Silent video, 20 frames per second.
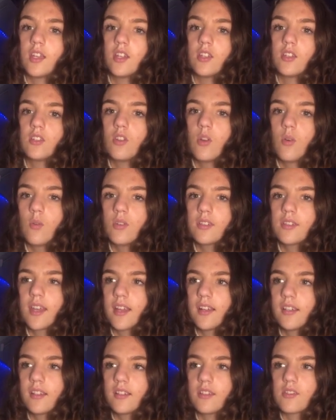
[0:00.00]
no one
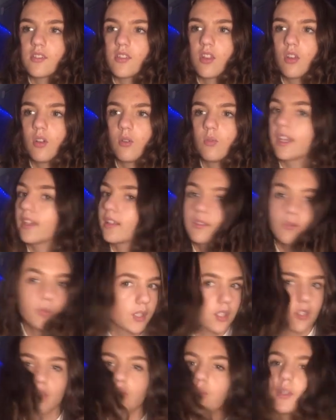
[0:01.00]
cares though.
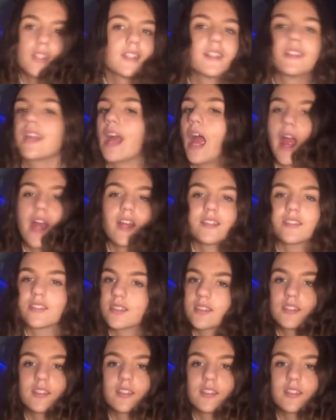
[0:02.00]
We we didn't ask.